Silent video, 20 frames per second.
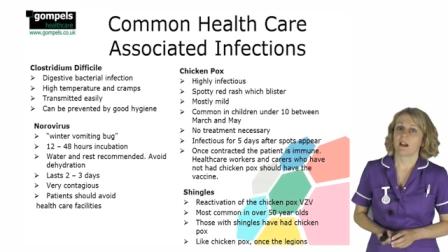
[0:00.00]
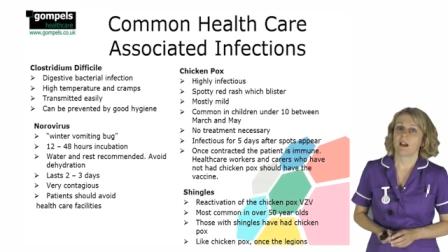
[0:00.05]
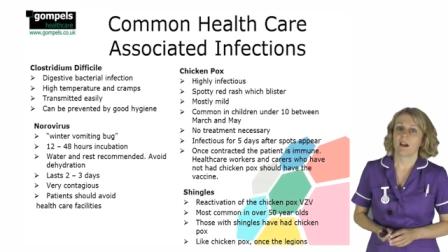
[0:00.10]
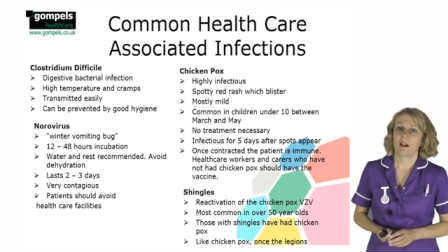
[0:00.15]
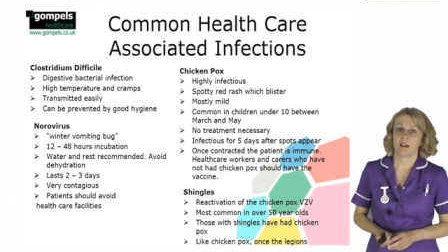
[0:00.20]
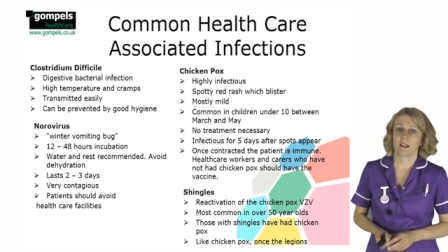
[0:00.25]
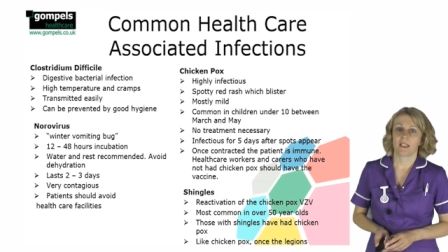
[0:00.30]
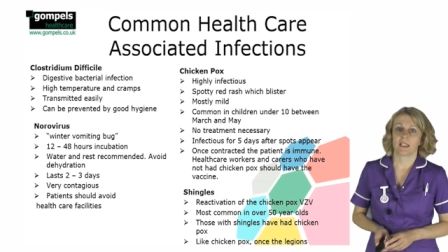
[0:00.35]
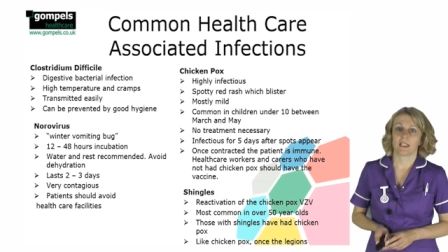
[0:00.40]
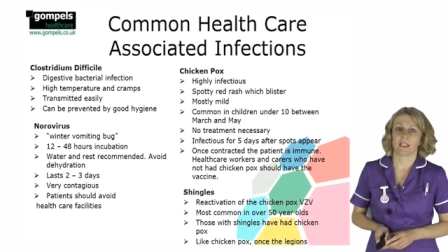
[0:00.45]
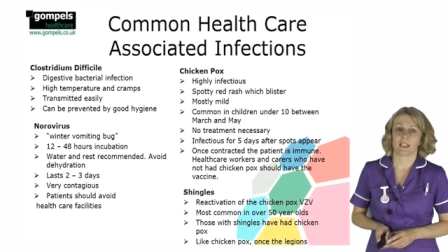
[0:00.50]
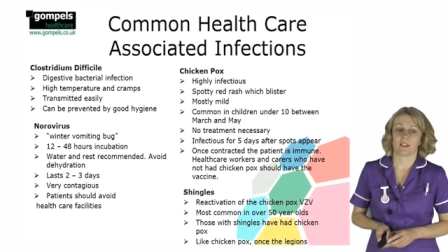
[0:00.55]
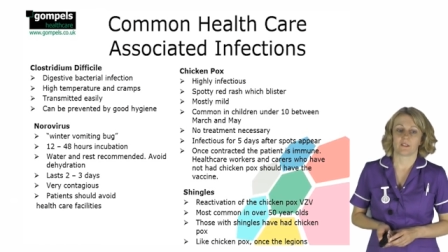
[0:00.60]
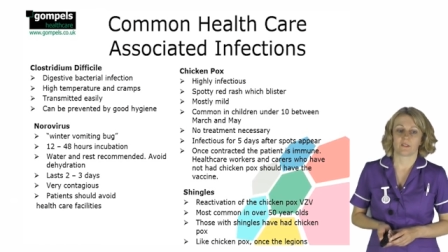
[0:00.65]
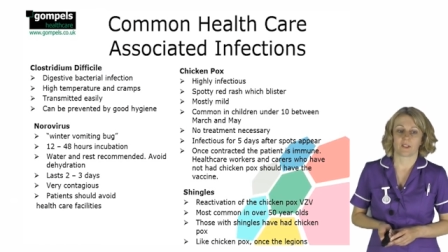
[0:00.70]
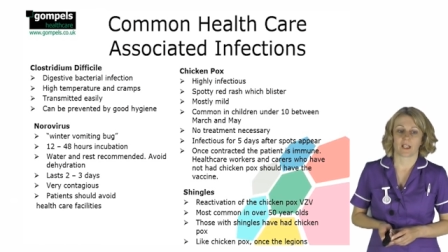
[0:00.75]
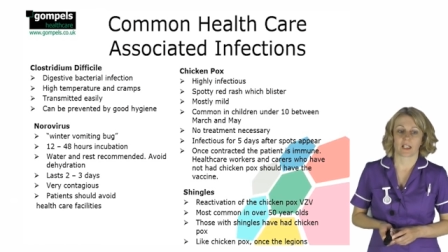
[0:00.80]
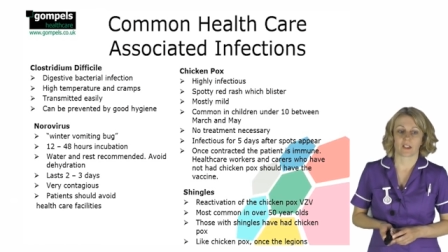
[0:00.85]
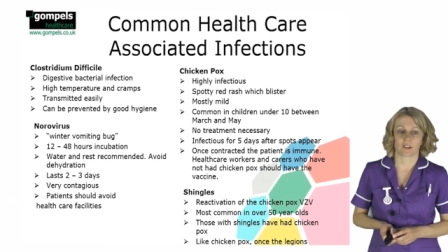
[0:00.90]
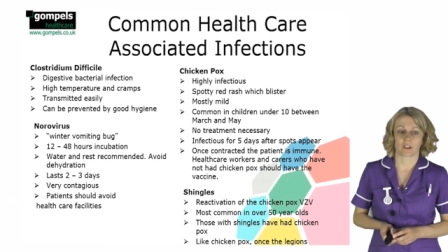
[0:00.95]
highly
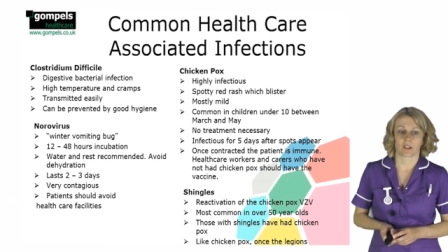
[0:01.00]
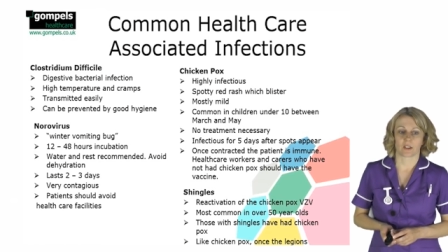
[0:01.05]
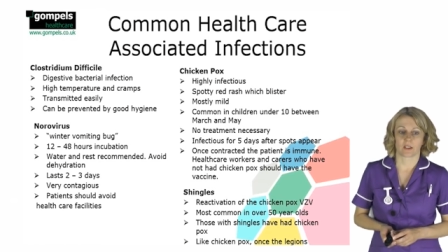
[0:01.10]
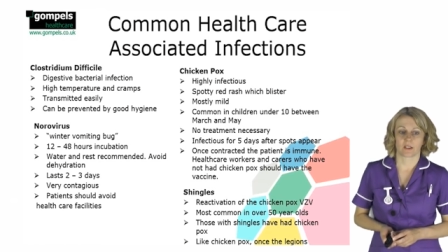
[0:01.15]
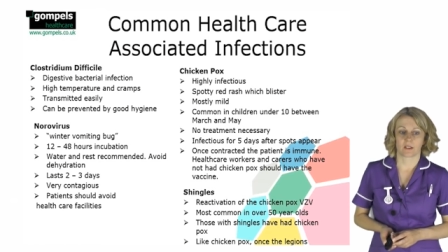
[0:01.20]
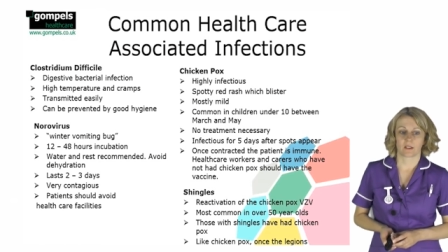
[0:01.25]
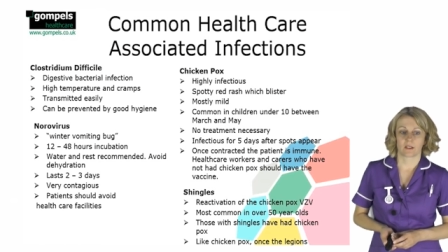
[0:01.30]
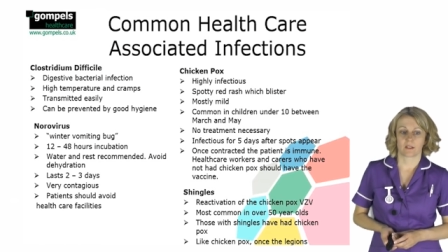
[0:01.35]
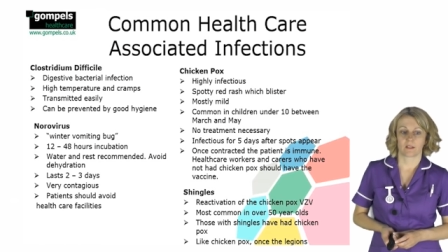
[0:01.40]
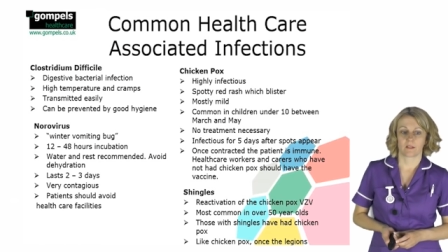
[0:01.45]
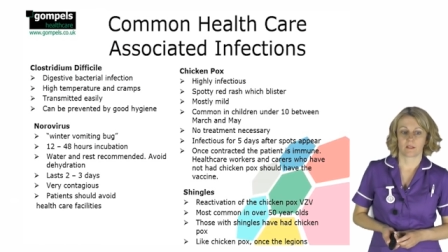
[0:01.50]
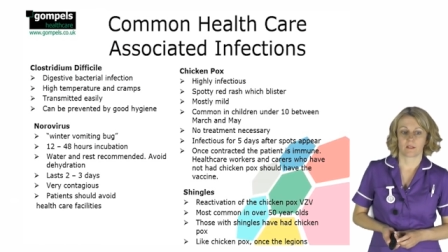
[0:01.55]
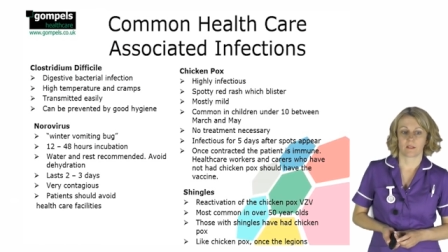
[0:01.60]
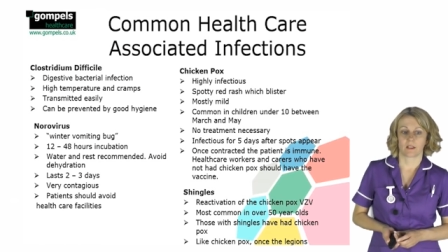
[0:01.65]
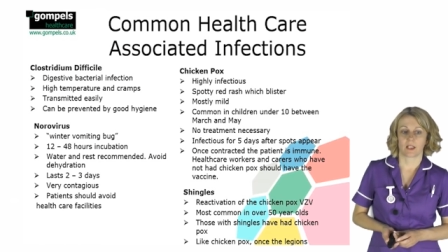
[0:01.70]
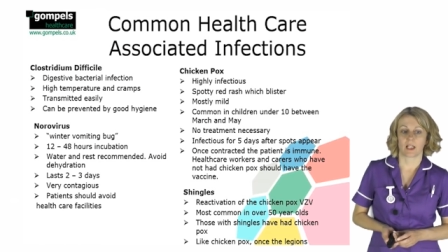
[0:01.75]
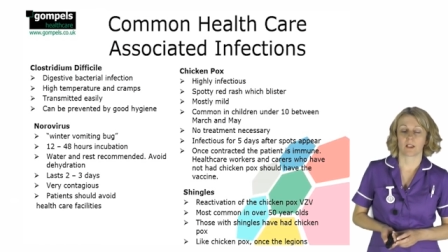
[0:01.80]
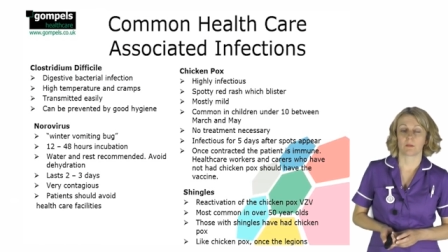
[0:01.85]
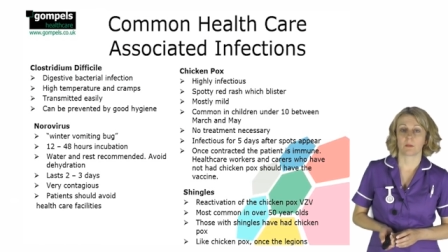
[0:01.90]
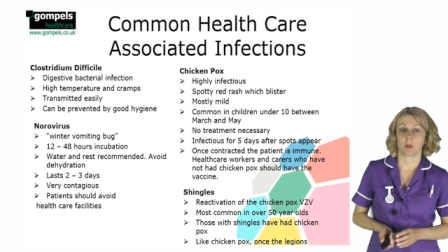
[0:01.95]
infectious,
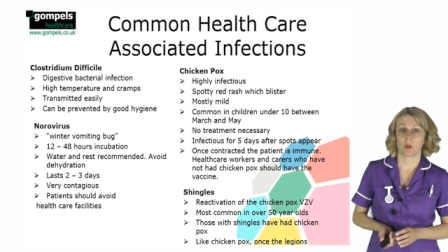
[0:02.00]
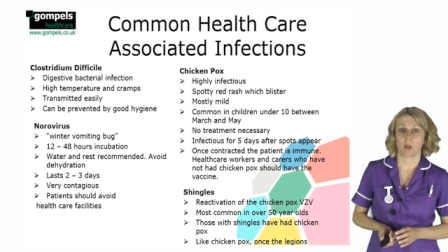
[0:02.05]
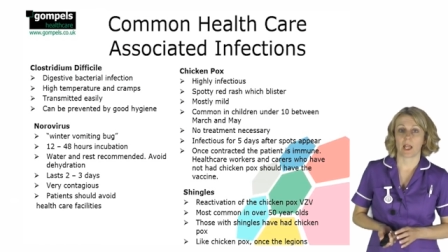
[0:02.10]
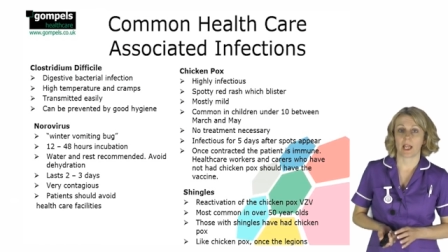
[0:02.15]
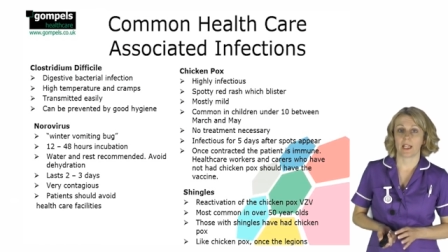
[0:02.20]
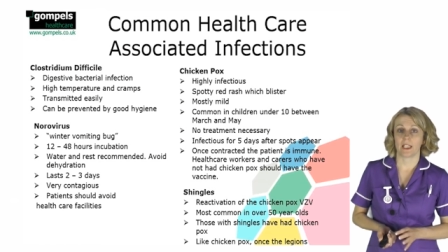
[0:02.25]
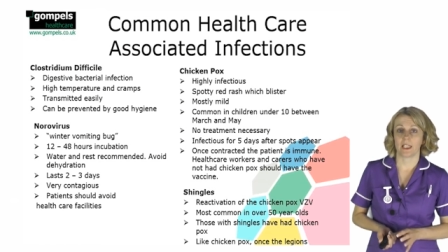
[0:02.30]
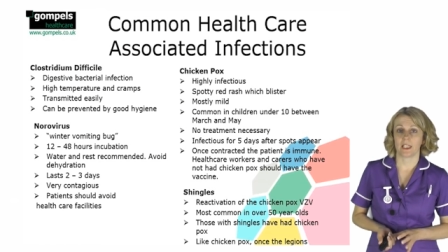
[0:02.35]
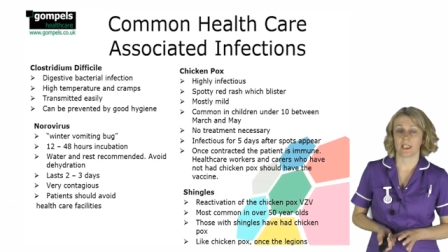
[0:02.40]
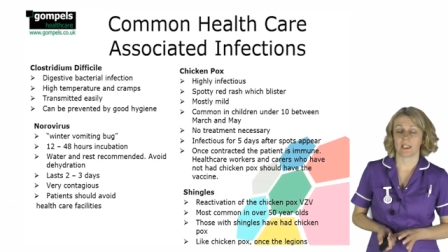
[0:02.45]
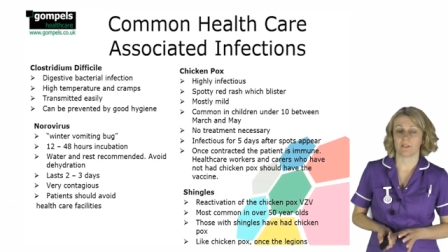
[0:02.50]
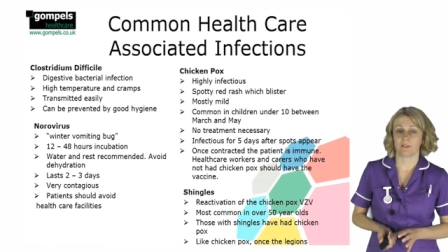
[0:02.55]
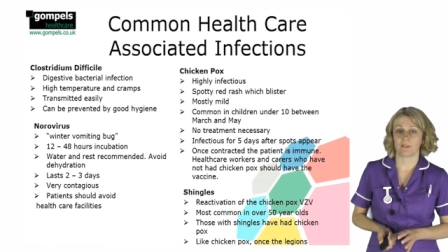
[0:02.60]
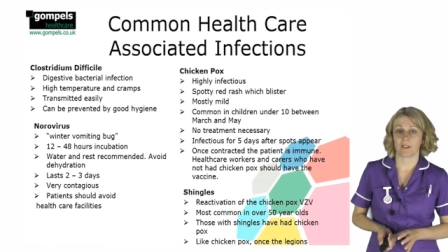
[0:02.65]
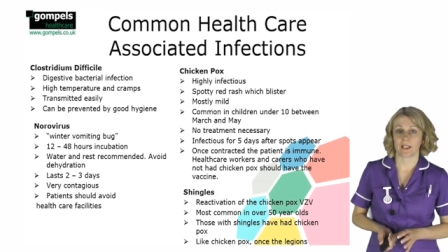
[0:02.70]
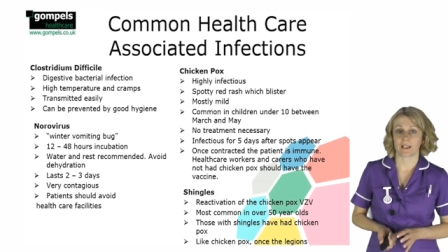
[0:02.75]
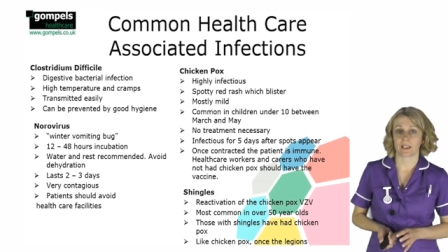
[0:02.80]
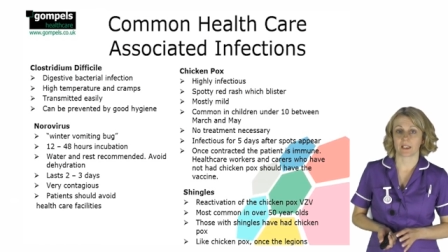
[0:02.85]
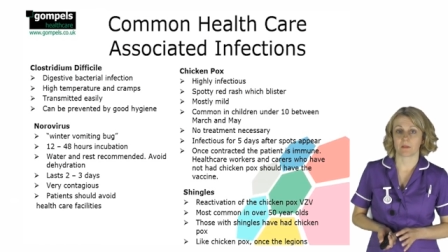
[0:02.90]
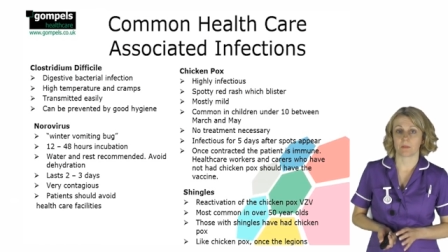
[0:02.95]
and any
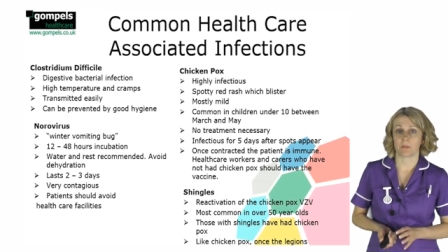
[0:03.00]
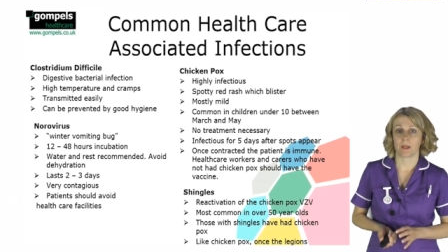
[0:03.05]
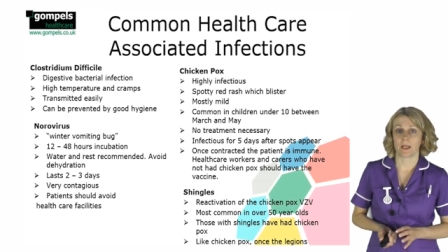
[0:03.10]
infected